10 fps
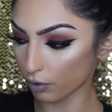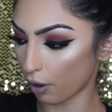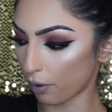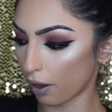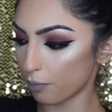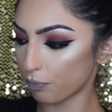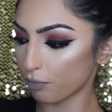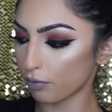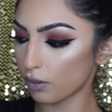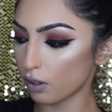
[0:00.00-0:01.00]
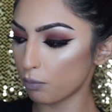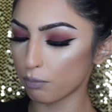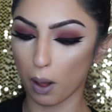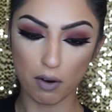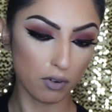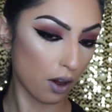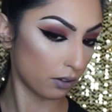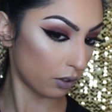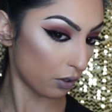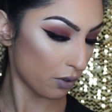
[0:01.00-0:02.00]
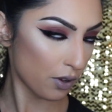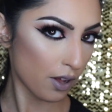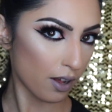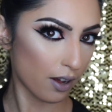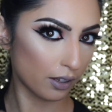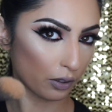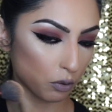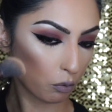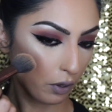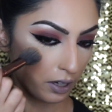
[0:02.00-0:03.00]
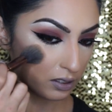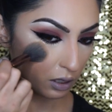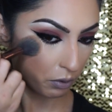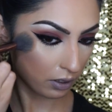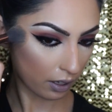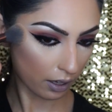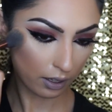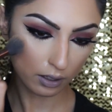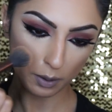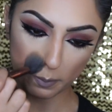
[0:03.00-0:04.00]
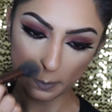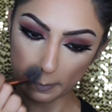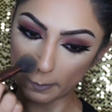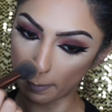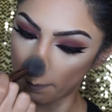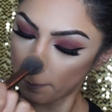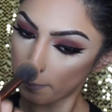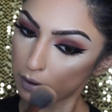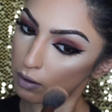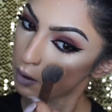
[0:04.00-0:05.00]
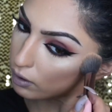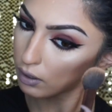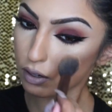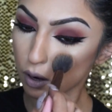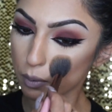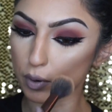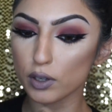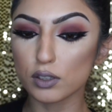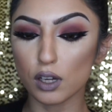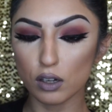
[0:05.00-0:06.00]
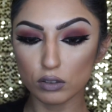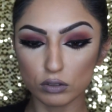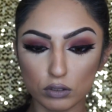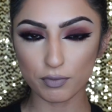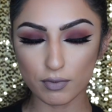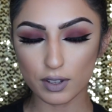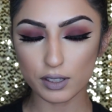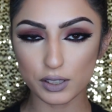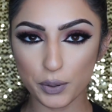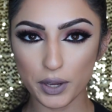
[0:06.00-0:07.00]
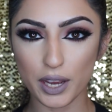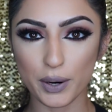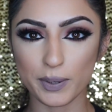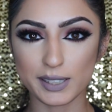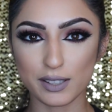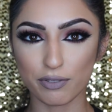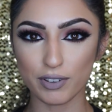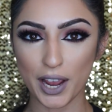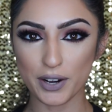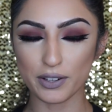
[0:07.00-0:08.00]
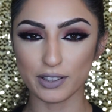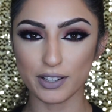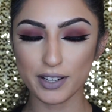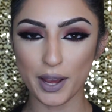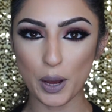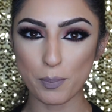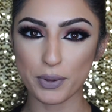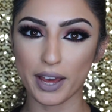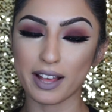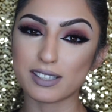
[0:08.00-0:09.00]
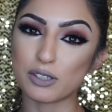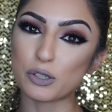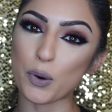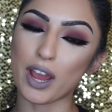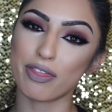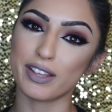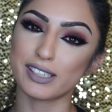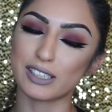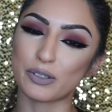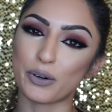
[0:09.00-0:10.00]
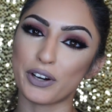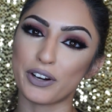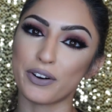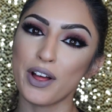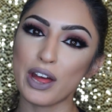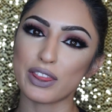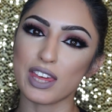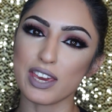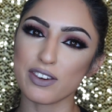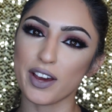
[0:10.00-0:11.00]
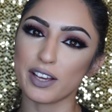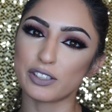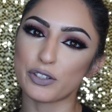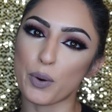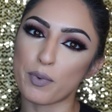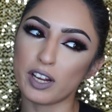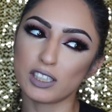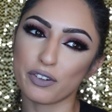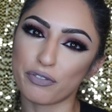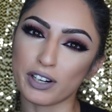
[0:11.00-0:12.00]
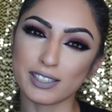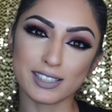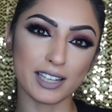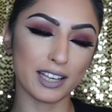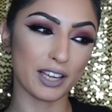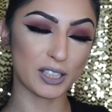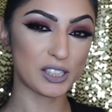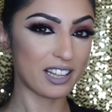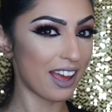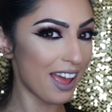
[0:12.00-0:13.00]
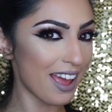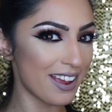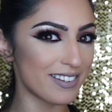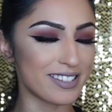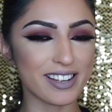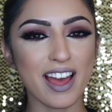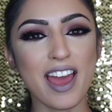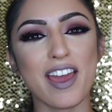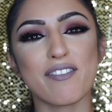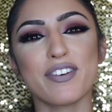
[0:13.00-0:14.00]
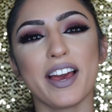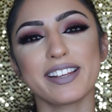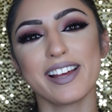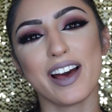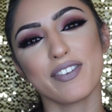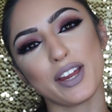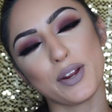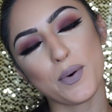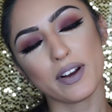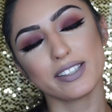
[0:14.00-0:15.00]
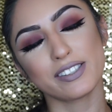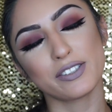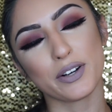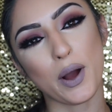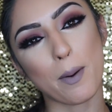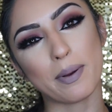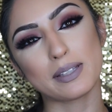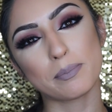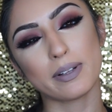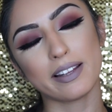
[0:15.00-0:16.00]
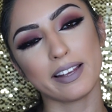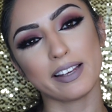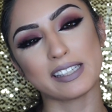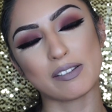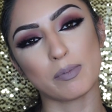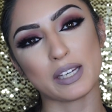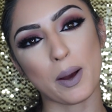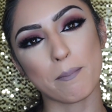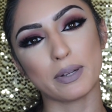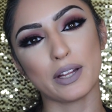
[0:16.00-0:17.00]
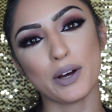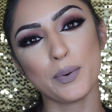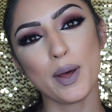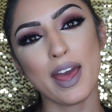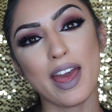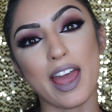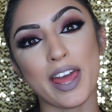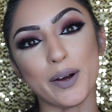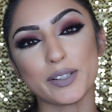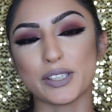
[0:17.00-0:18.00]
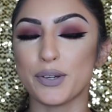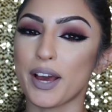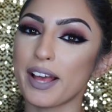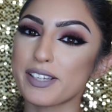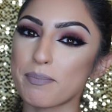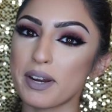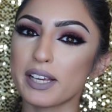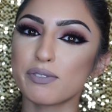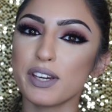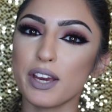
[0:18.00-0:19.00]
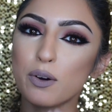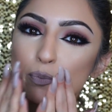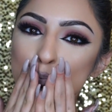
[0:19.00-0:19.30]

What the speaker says: Okay. I got a little crazy with the highlight, but you know, it all works out. So here is the final look. I hope you guys enjoyed this tutorial. Thank you guys so much for sticking to the end. If you guys have any questions or comments, please leave them down below. And I'll see you guys in my next video.